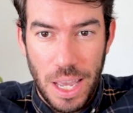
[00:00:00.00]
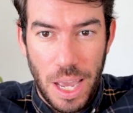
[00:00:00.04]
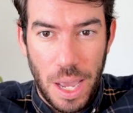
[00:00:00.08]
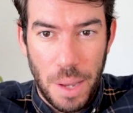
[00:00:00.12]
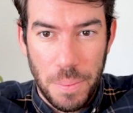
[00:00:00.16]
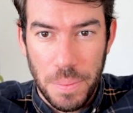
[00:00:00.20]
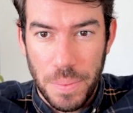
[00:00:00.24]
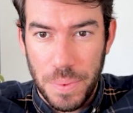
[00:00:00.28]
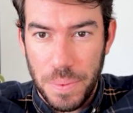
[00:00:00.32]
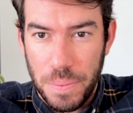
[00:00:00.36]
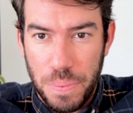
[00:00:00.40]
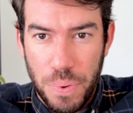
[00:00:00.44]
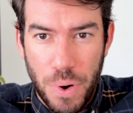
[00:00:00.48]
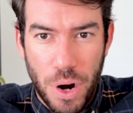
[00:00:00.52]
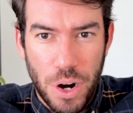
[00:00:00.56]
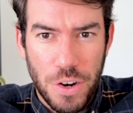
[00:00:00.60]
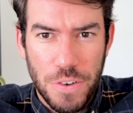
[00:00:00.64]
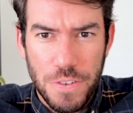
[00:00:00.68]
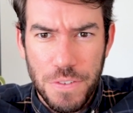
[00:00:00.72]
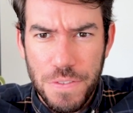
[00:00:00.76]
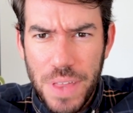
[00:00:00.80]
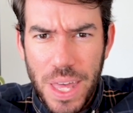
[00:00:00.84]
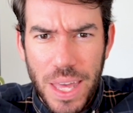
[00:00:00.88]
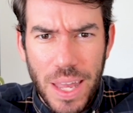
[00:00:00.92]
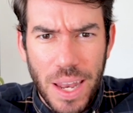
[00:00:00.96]
I'm part
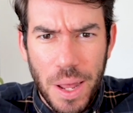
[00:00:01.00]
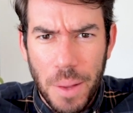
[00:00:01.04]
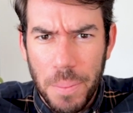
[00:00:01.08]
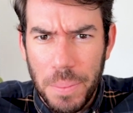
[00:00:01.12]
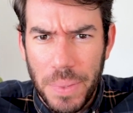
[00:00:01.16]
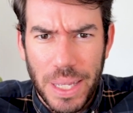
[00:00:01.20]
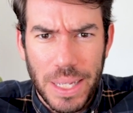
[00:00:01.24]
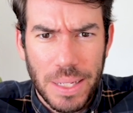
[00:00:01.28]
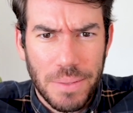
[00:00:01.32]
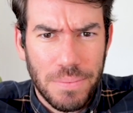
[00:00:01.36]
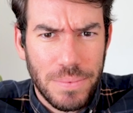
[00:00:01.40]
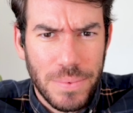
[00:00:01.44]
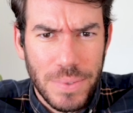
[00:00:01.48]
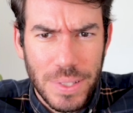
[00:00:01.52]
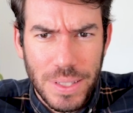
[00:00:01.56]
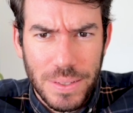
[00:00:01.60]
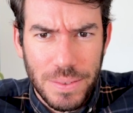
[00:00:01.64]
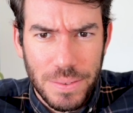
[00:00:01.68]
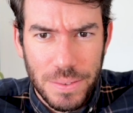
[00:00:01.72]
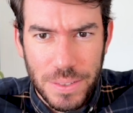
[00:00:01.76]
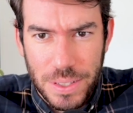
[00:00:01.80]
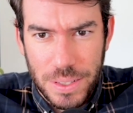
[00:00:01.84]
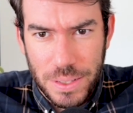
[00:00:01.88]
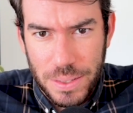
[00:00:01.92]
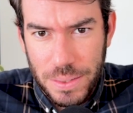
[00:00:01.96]
of that. I'm like,
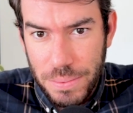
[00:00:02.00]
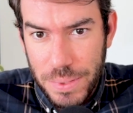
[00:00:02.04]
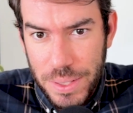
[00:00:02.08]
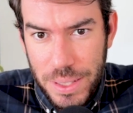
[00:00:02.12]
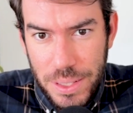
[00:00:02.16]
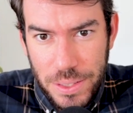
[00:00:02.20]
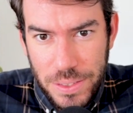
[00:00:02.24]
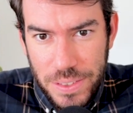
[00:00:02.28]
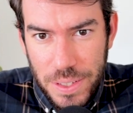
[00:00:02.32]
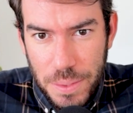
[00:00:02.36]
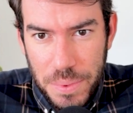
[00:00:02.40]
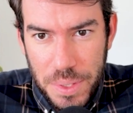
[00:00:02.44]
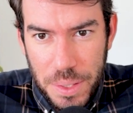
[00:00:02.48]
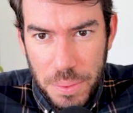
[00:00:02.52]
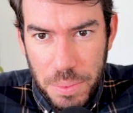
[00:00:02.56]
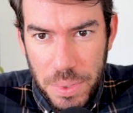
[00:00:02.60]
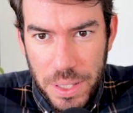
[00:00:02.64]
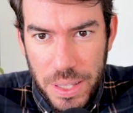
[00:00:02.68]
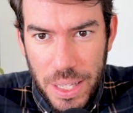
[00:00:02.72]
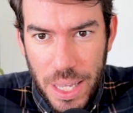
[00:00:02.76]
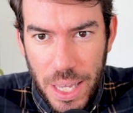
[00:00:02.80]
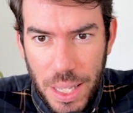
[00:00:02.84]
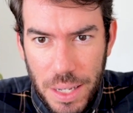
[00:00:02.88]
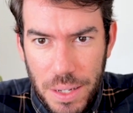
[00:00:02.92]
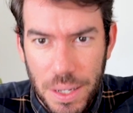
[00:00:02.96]
could we do something
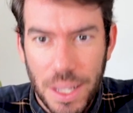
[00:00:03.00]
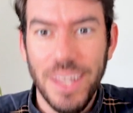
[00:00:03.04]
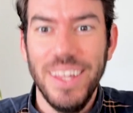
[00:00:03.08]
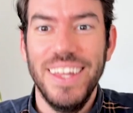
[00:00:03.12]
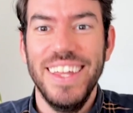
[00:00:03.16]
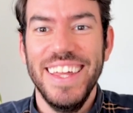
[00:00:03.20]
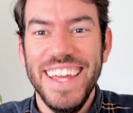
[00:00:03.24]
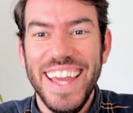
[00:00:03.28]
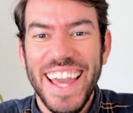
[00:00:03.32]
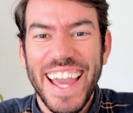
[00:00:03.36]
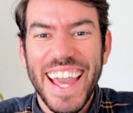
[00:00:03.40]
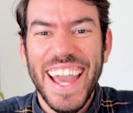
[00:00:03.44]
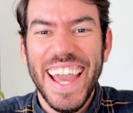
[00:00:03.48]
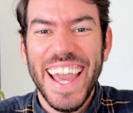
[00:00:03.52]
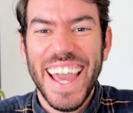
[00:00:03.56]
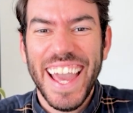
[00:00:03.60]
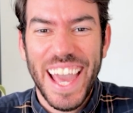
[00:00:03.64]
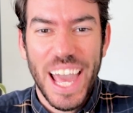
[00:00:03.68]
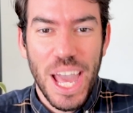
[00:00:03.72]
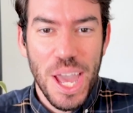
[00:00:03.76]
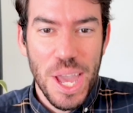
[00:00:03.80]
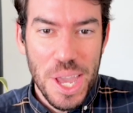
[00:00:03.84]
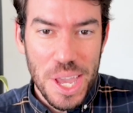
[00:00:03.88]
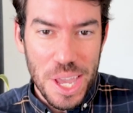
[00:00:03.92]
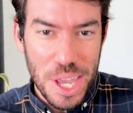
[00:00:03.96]
with that?
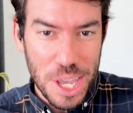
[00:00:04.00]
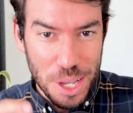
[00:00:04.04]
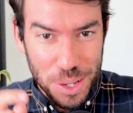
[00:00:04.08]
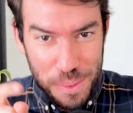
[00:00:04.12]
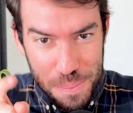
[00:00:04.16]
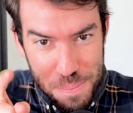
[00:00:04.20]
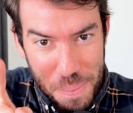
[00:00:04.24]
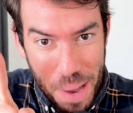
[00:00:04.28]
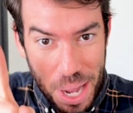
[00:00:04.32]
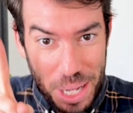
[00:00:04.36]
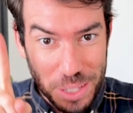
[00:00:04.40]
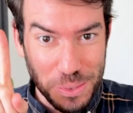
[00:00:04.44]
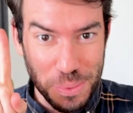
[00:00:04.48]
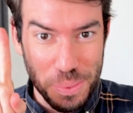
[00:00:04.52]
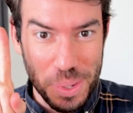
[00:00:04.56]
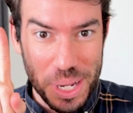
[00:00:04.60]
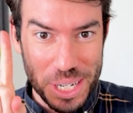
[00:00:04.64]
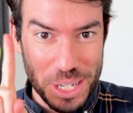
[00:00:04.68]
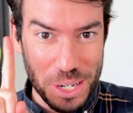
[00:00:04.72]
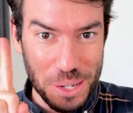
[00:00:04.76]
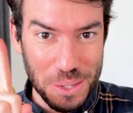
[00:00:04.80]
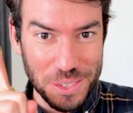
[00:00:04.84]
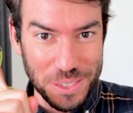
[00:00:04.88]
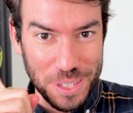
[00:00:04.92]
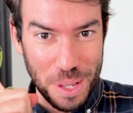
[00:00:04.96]
Might we
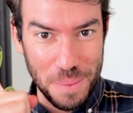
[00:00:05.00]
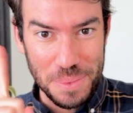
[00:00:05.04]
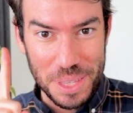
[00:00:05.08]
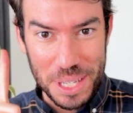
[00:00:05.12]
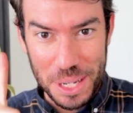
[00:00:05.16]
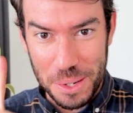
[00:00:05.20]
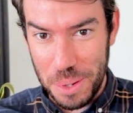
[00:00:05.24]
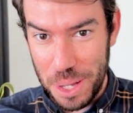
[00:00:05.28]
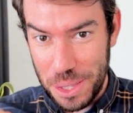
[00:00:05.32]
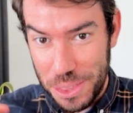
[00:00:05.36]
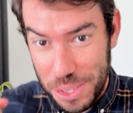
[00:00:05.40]
do something